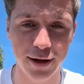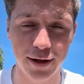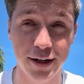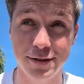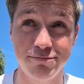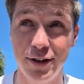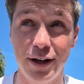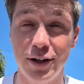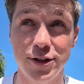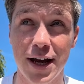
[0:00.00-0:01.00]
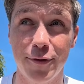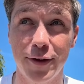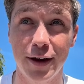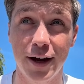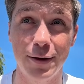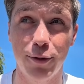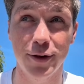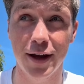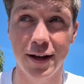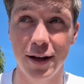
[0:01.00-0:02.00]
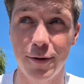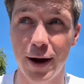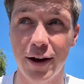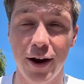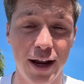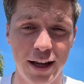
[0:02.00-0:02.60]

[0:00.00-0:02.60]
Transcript: You just have to kind of put that to the back of your head.